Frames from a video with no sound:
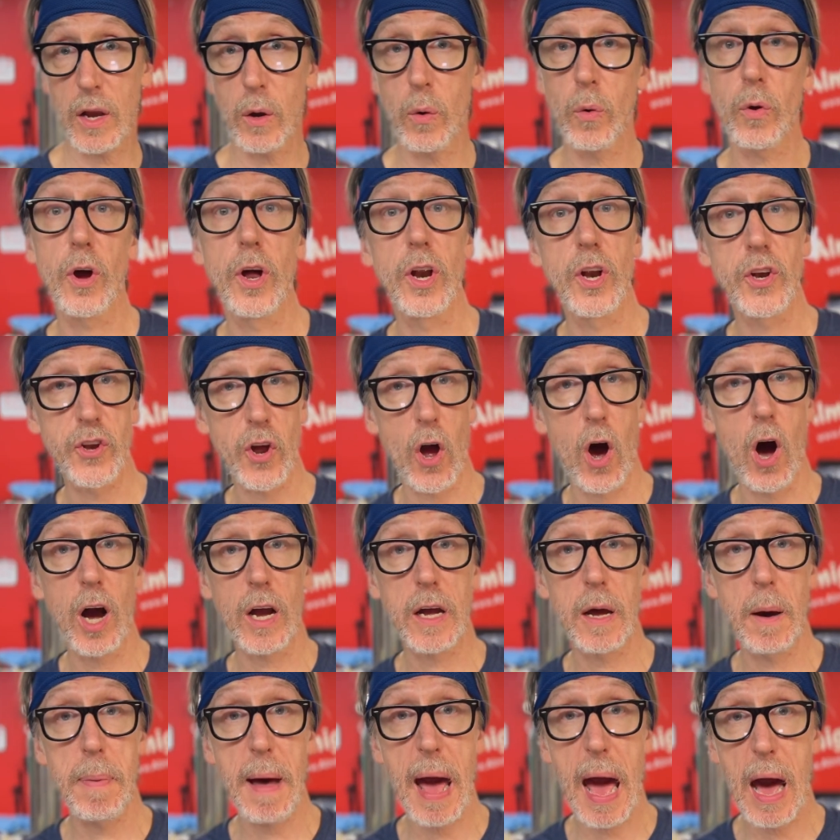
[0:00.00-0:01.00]
we're going to talk
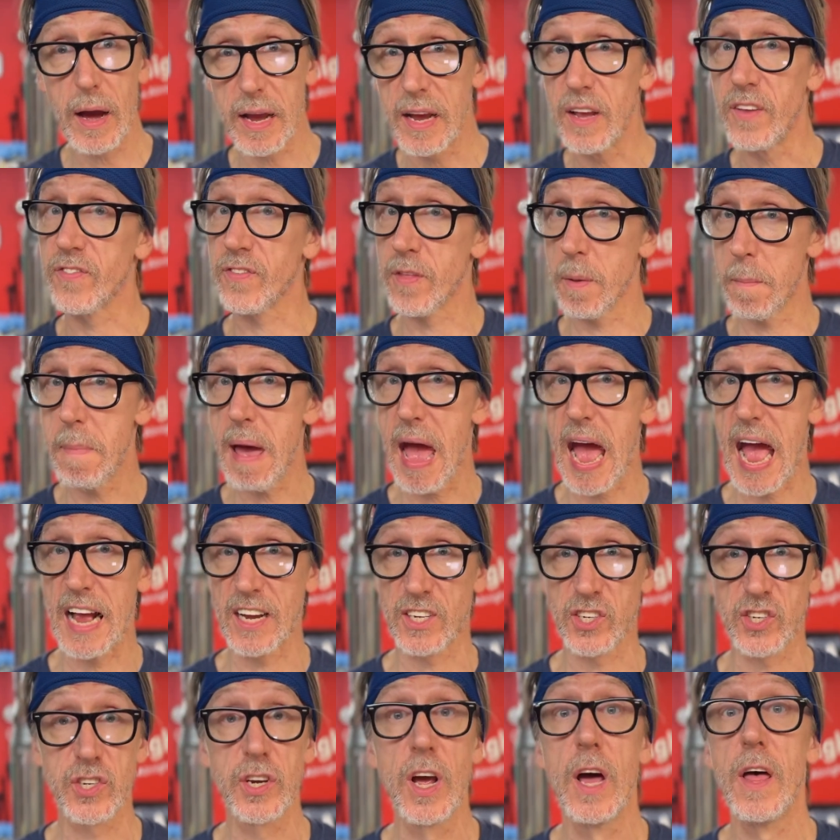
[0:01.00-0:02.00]
about is the
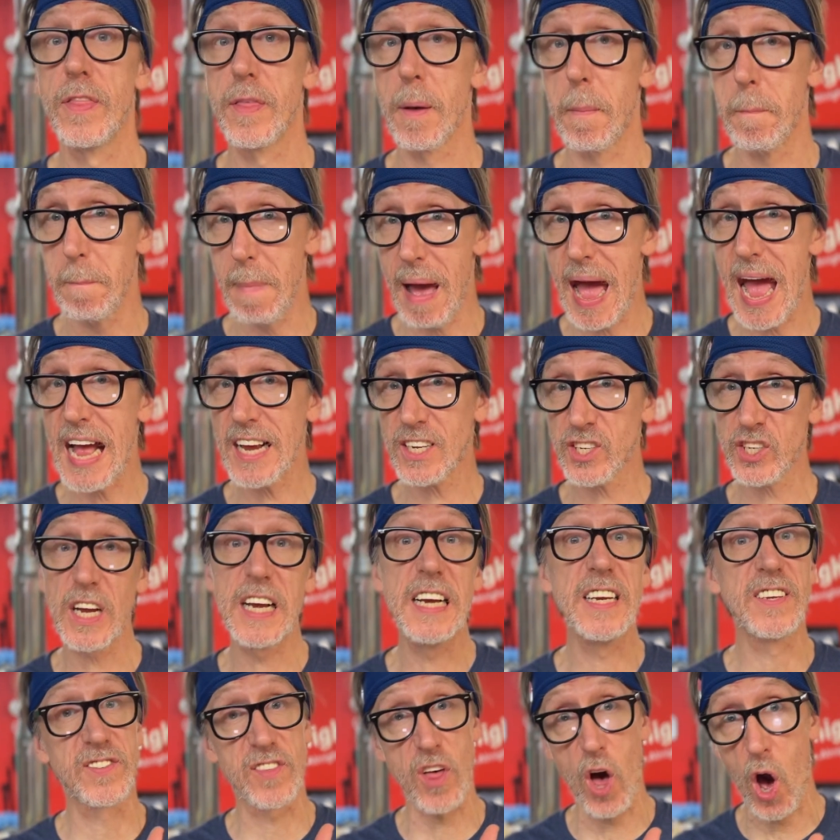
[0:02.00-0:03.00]
mesh. The mesh
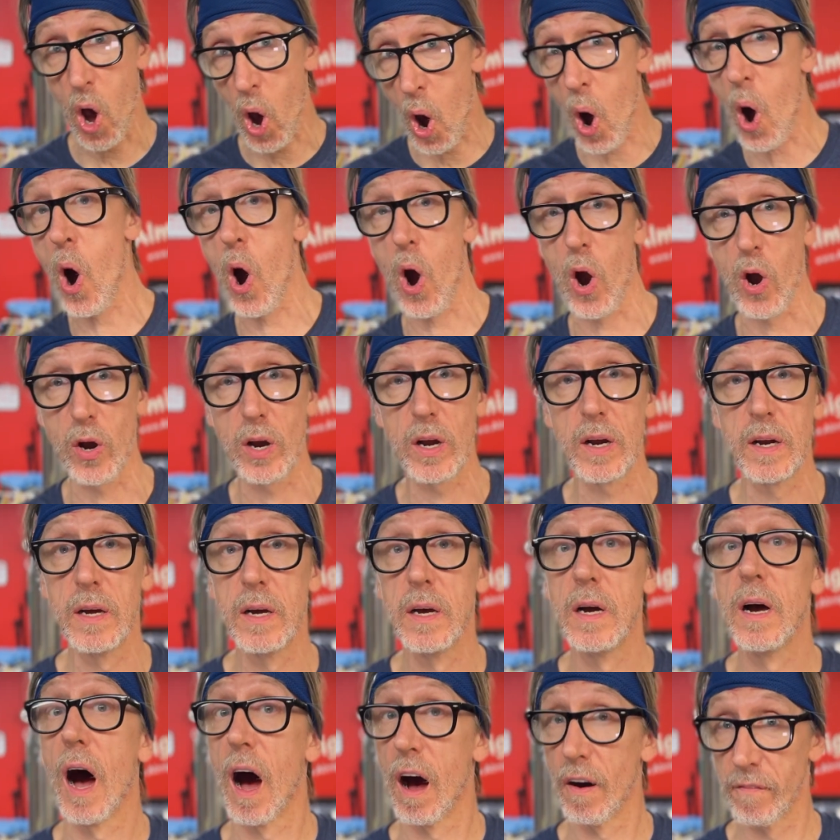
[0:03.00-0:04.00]
is the heart
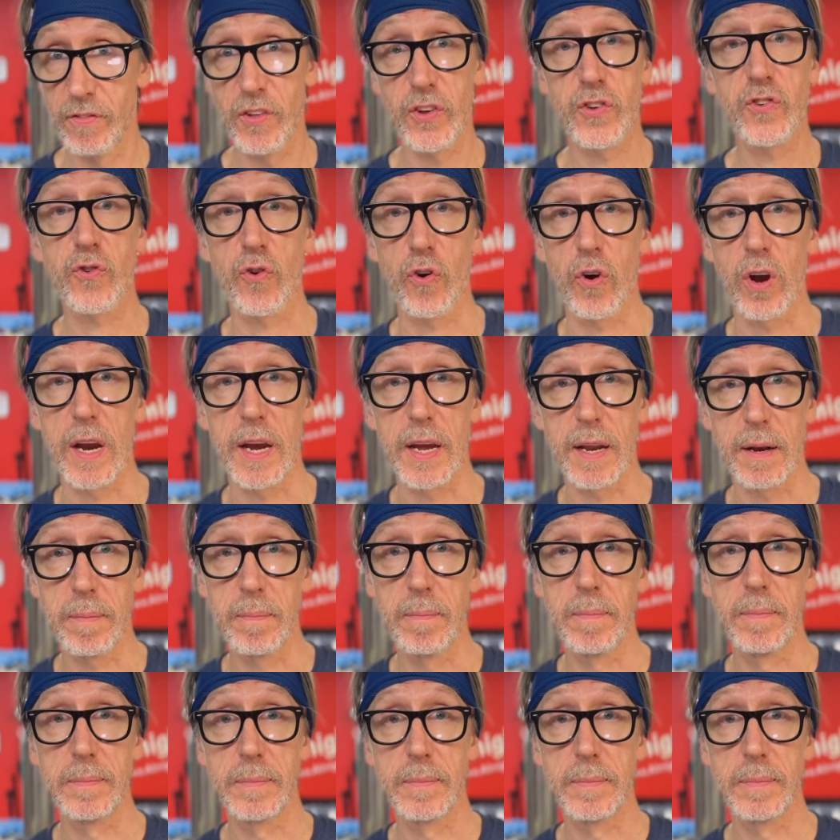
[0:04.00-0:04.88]
of the screen.